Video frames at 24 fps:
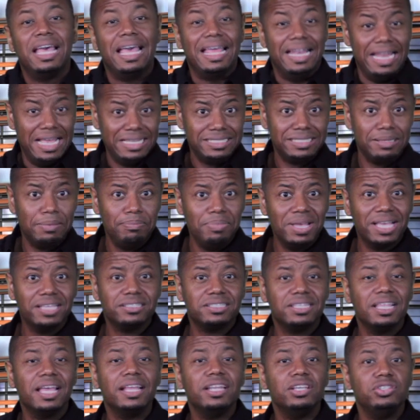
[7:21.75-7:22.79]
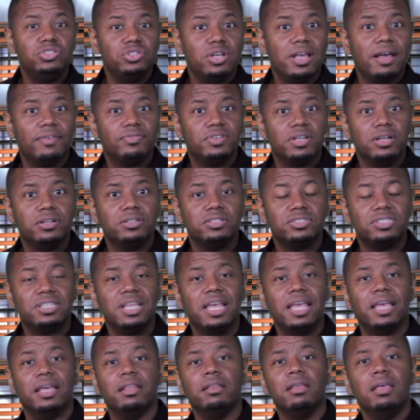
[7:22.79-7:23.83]
And that's the biggest thing that you have to
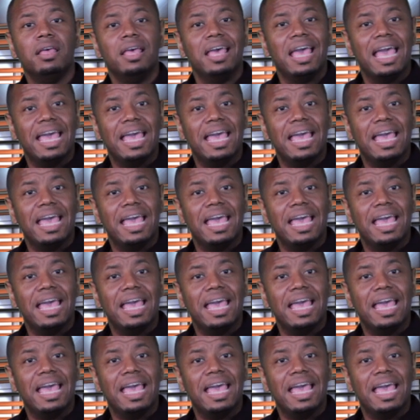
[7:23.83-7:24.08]
understand.